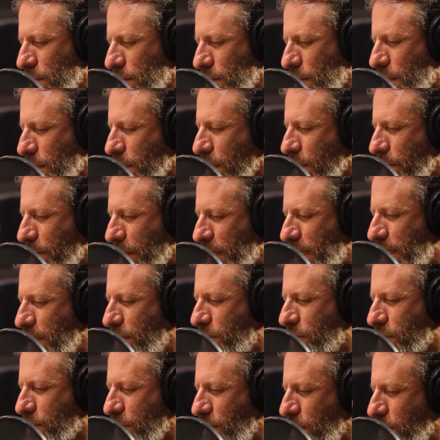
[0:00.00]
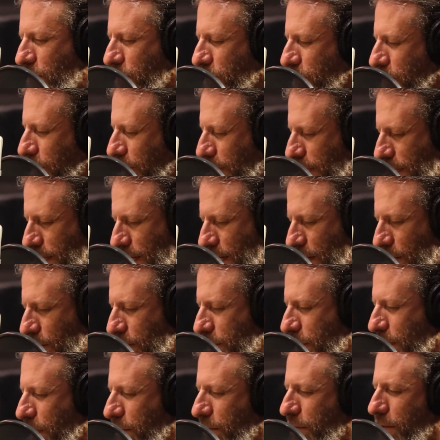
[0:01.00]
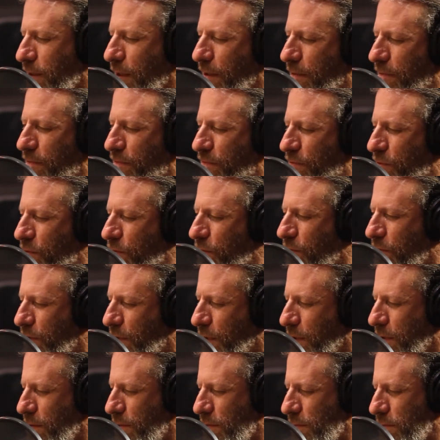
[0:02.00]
There are many children right now without enough food.